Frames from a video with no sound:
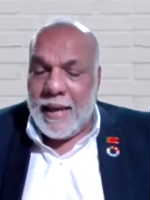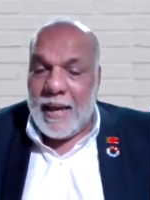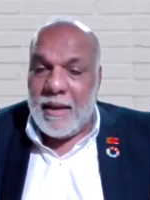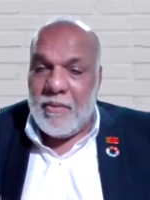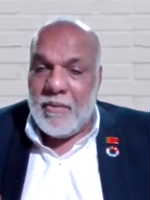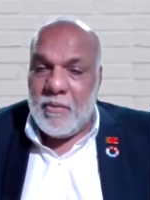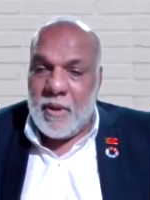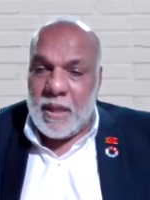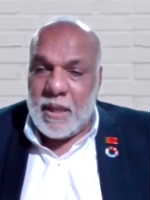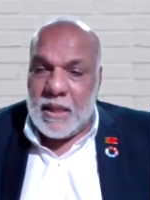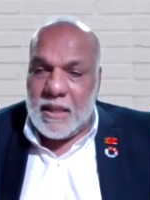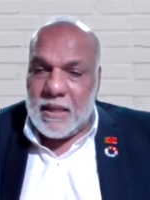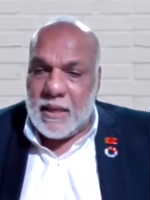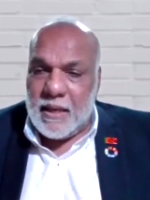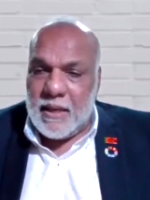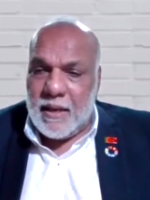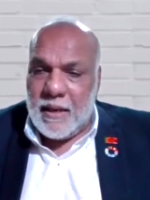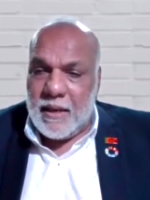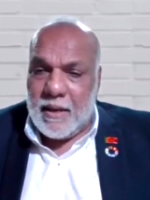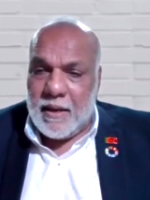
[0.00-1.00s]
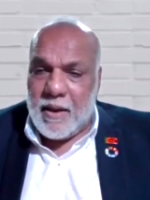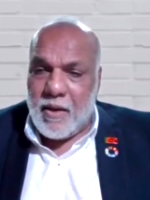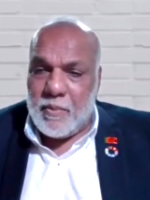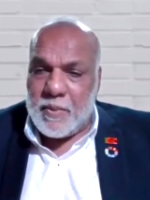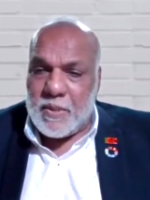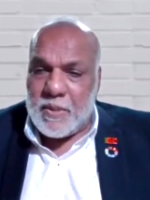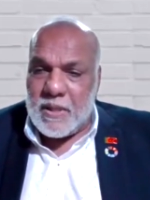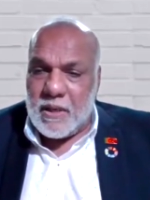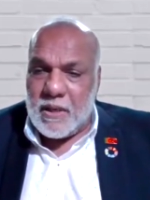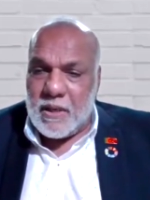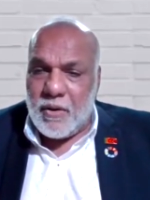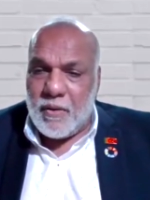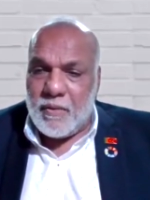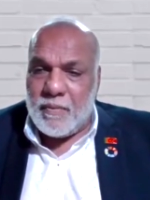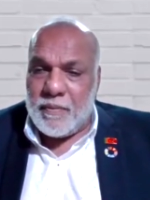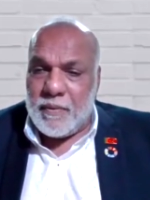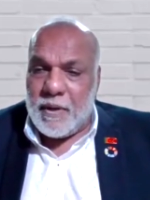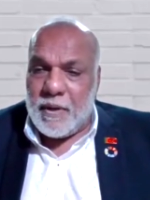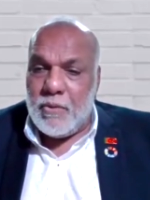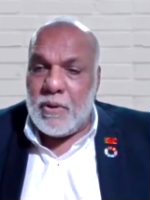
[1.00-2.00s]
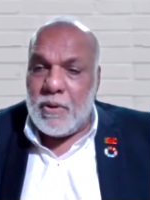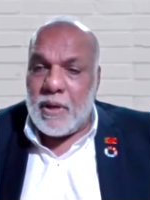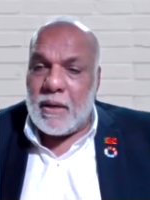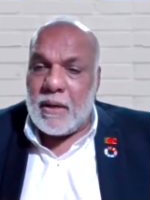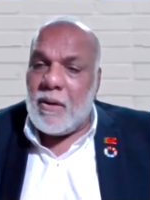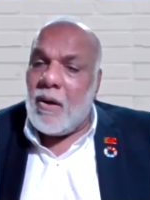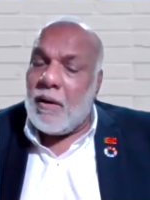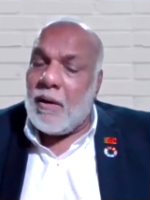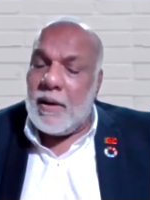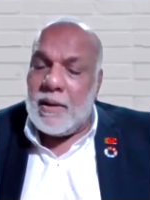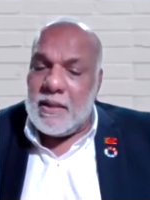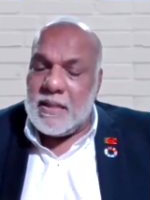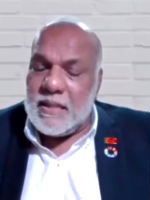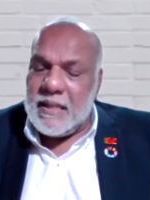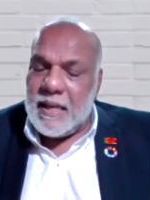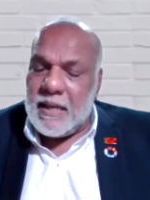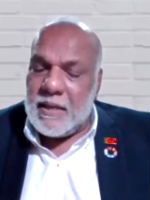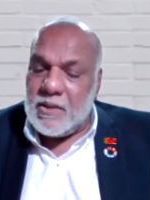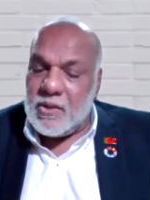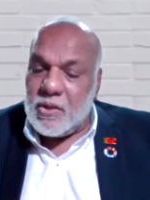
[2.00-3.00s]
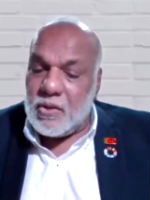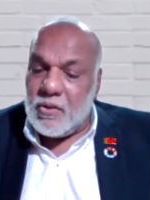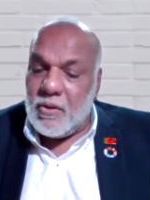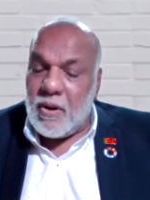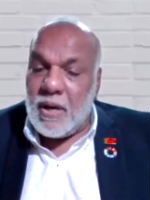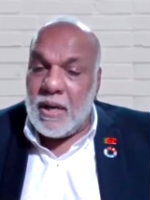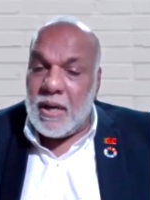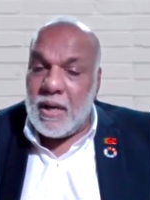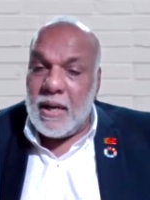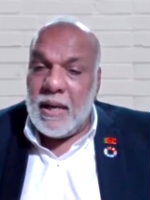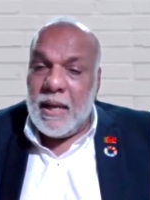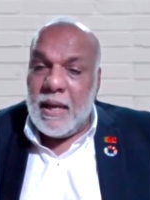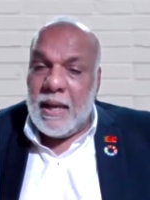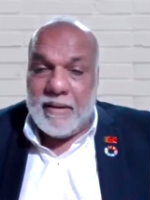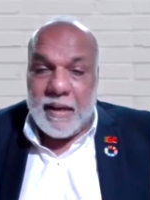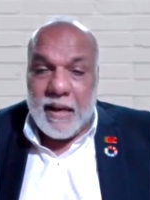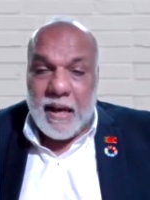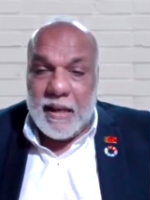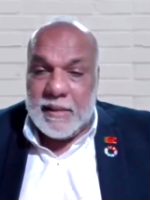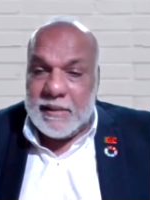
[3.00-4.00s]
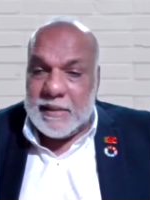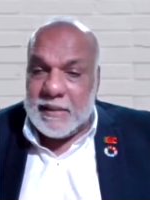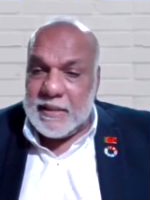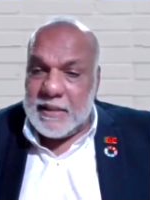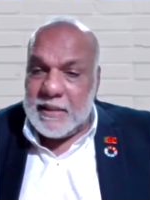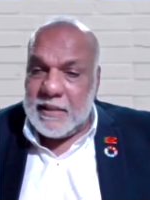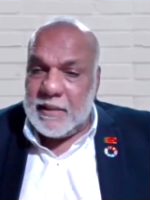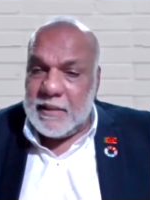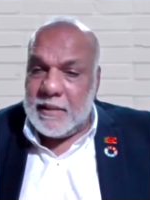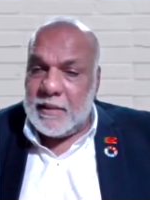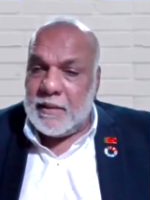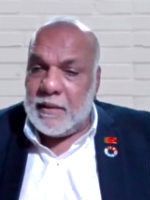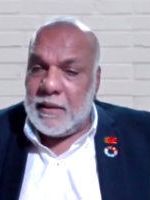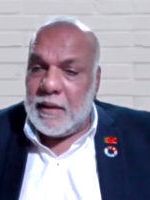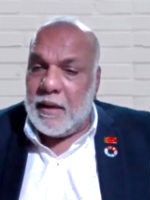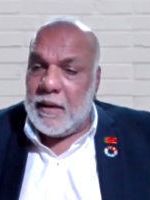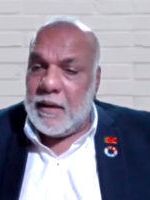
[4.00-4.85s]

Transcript: And with the adoption of new technology and so on, agriculture,